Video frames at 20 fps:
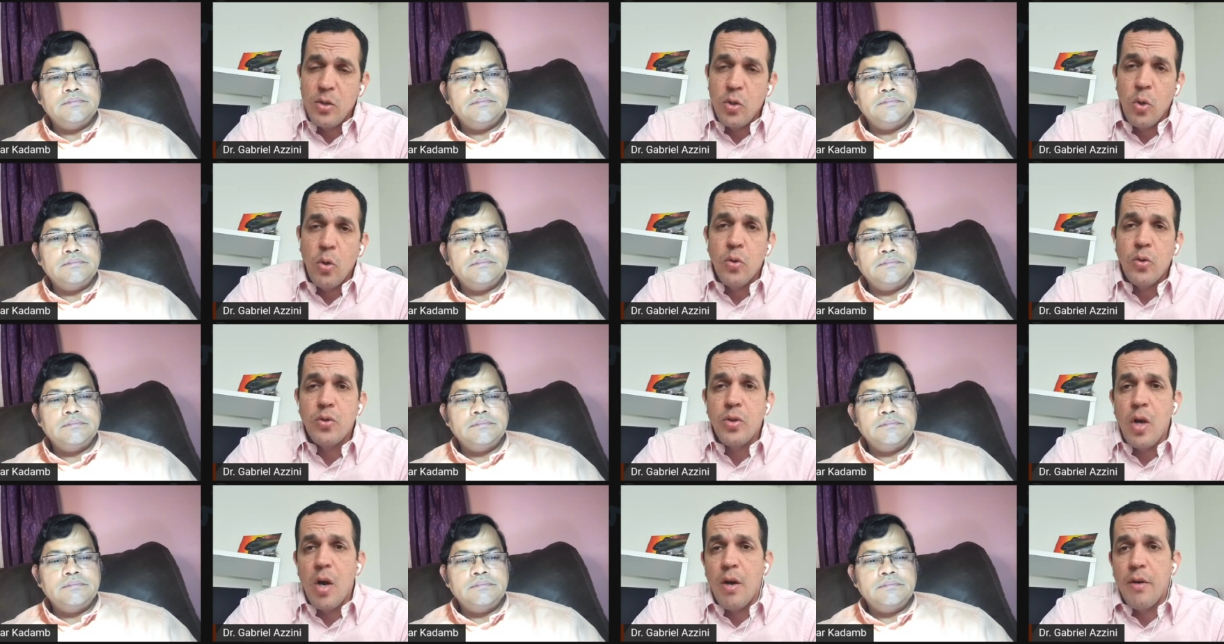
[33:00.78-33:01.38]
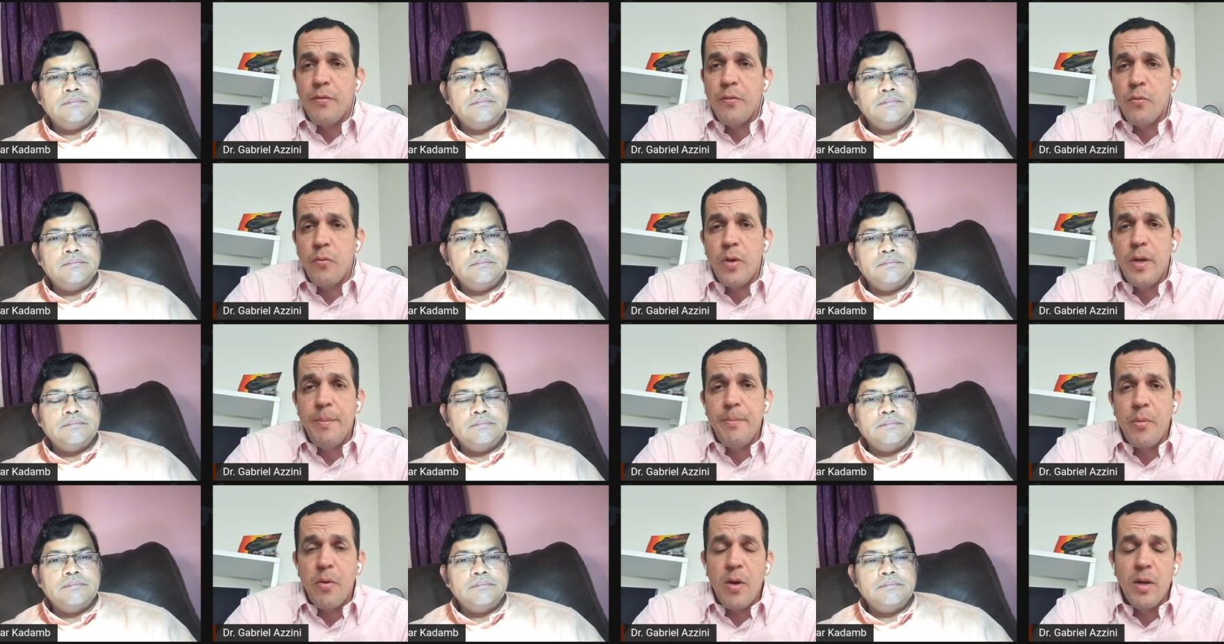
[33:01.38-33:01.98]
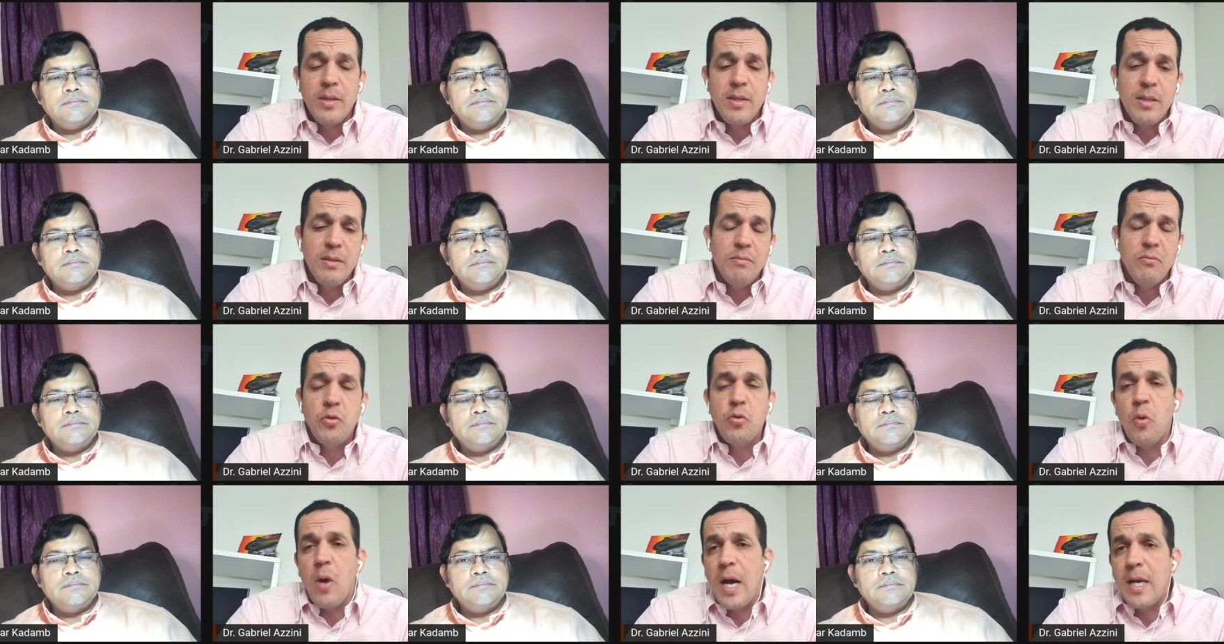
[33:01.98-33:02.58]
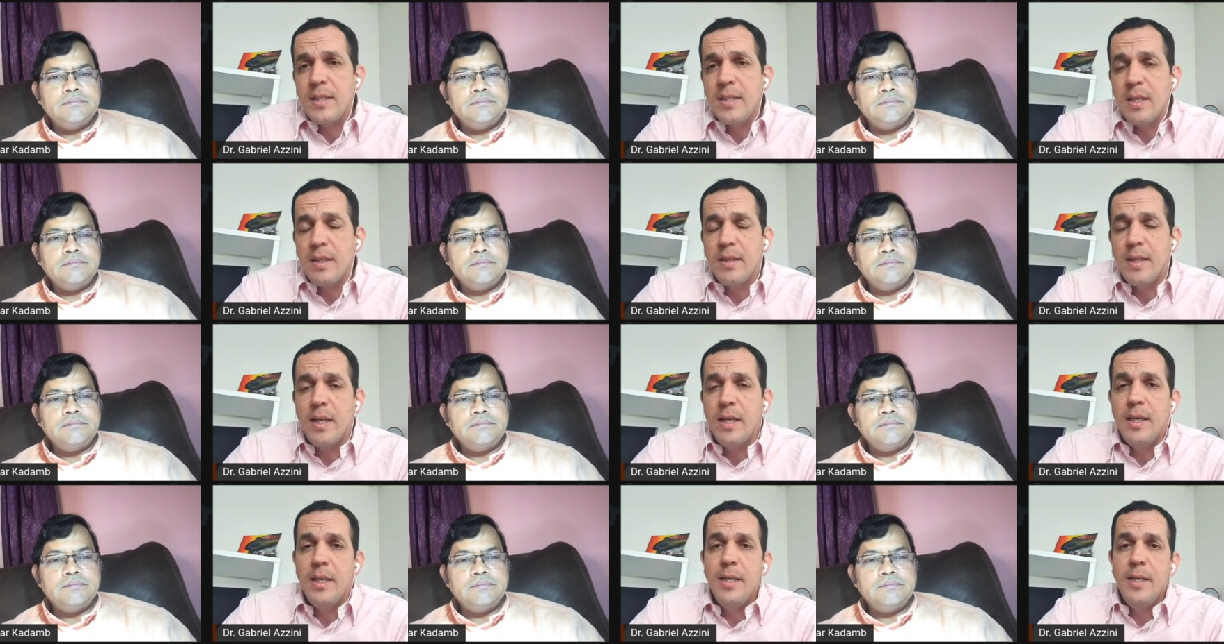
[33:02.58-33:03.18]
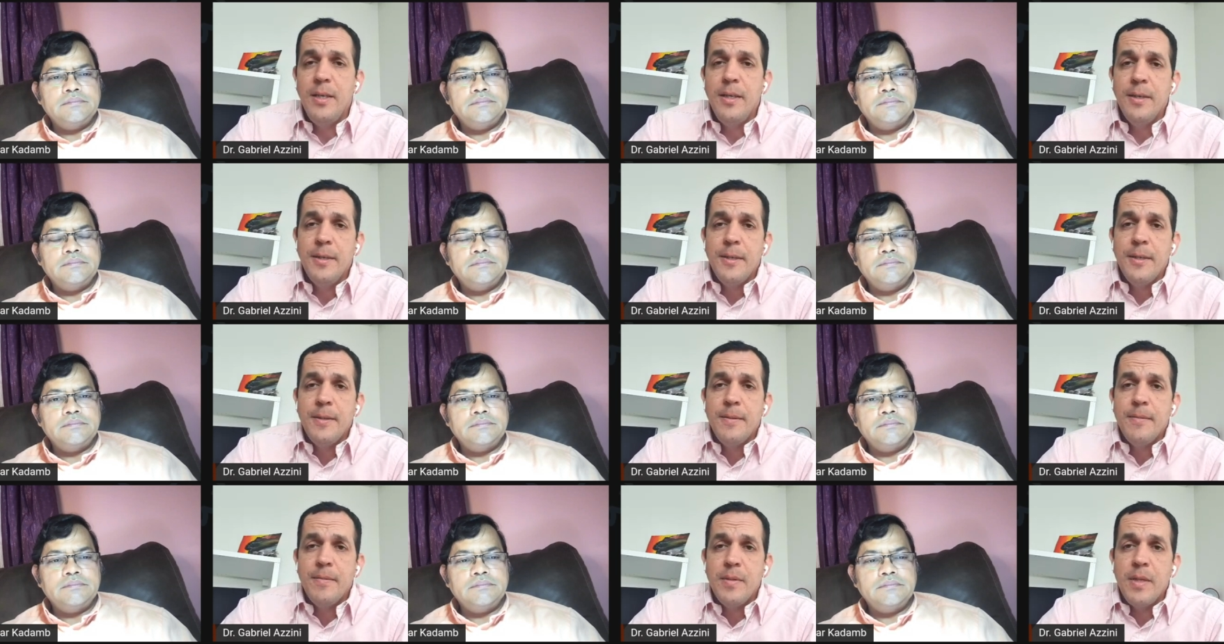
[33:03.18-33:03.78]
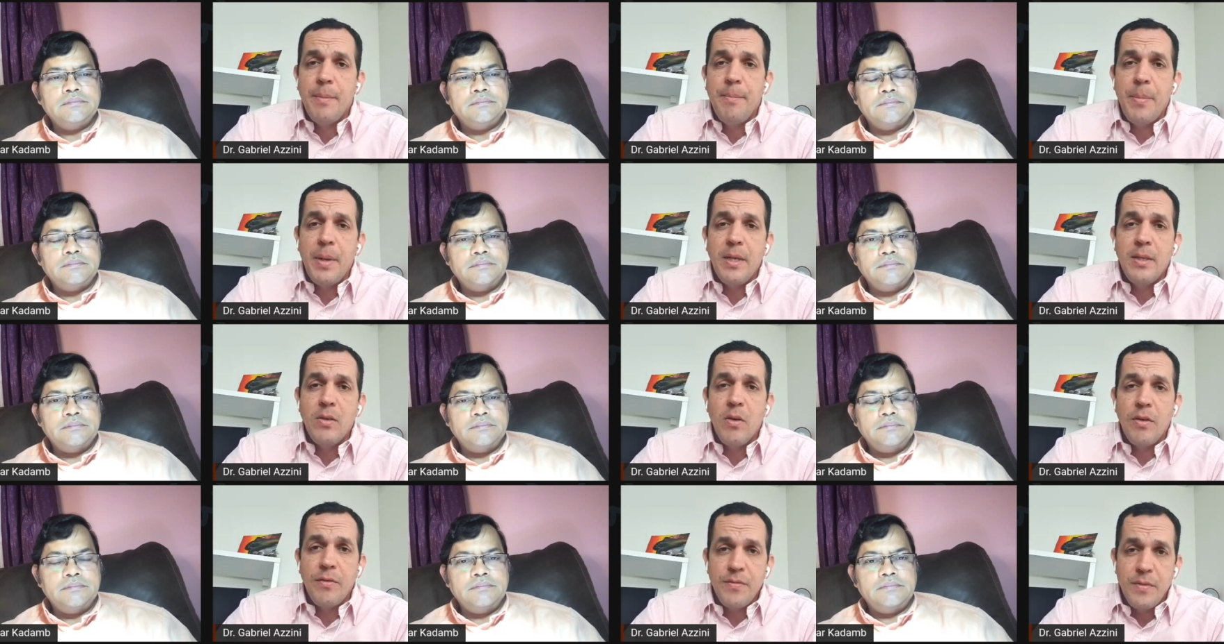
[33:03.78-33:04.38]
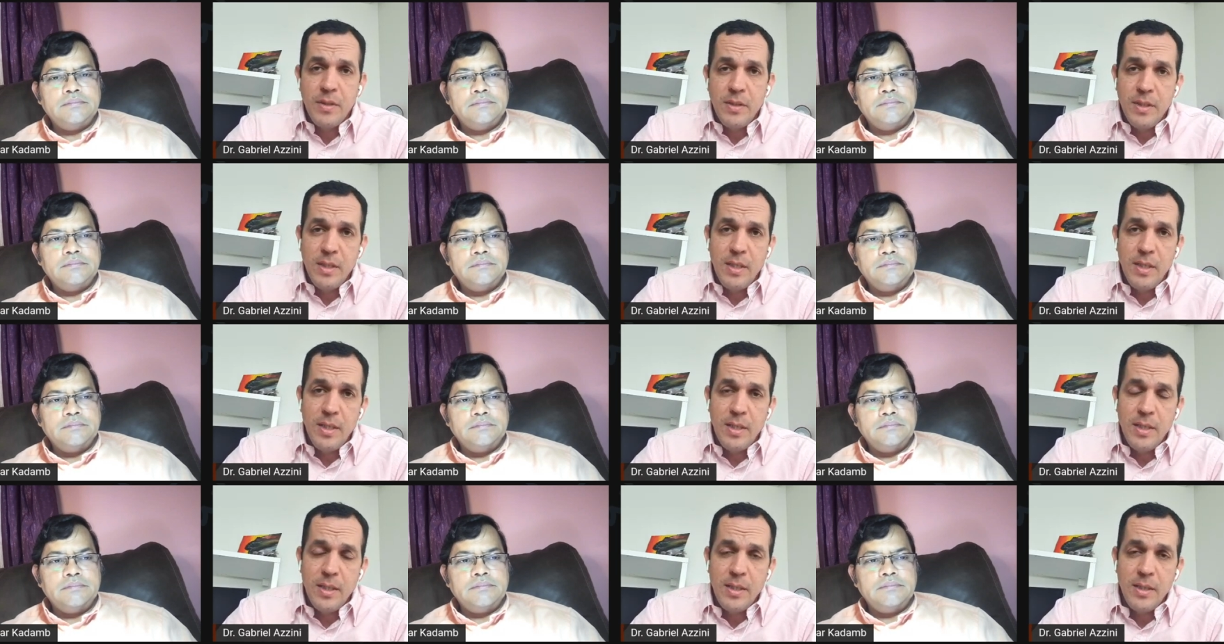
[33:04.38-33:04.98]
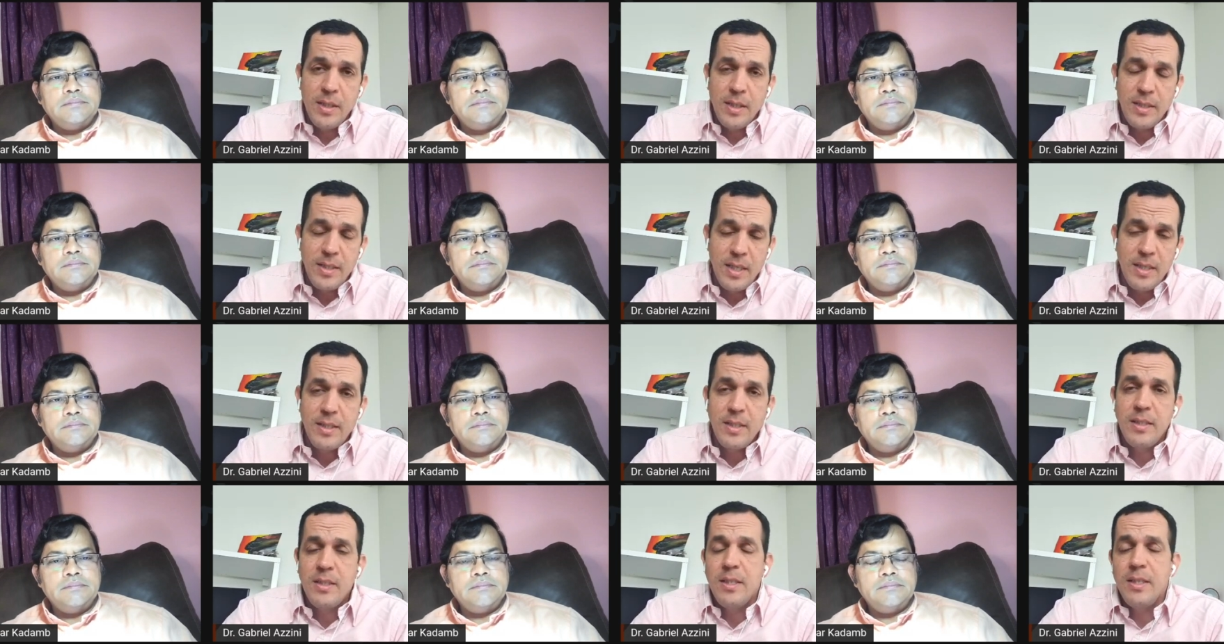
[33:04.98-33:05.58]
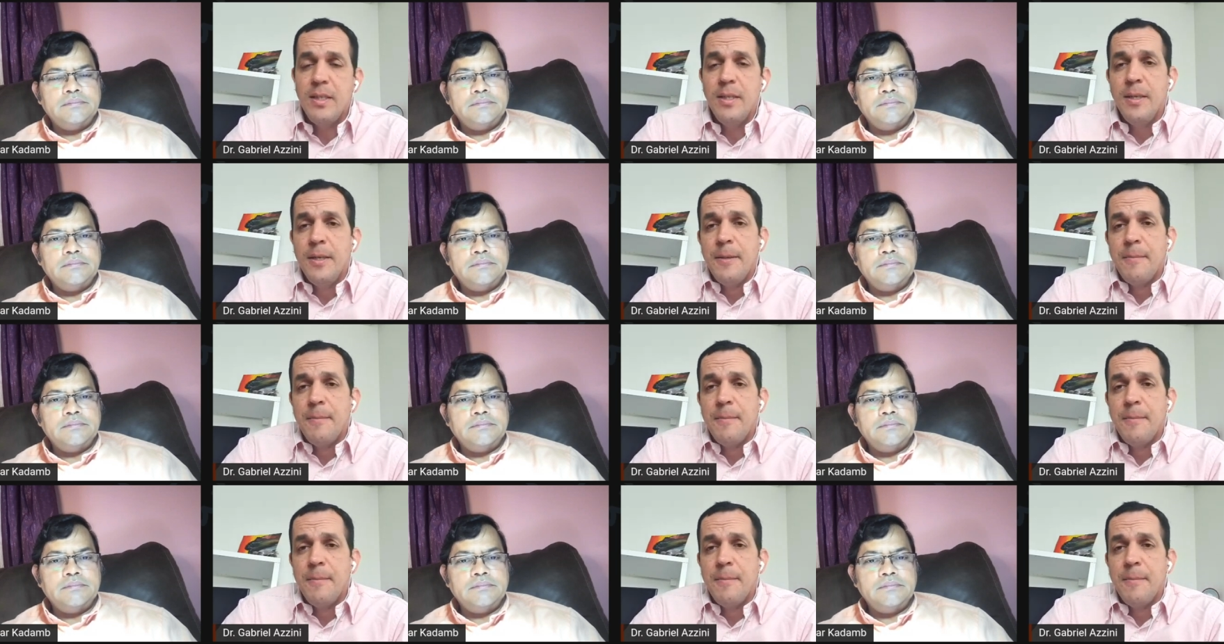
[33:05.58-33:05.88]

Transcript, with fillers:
Speaker 1: dose of whey protein twice a day, depending of the necessity.